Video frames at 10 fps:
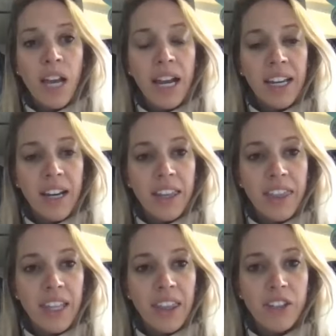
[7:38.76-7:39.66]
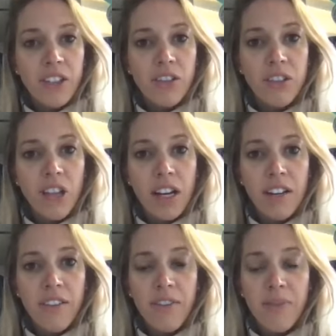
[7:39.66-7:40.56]
I think there's a lot
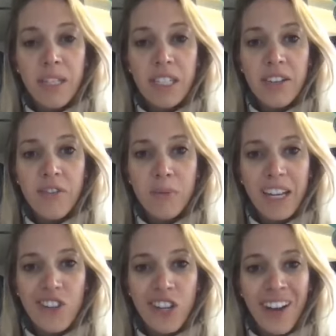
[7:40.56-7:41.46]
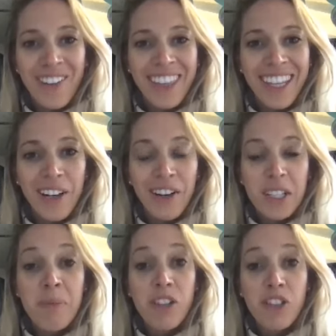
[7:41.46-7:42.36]
of misinformation out there,
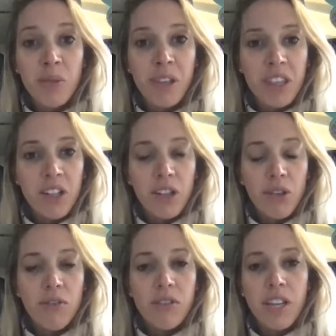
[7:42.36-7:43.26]
especially with the news.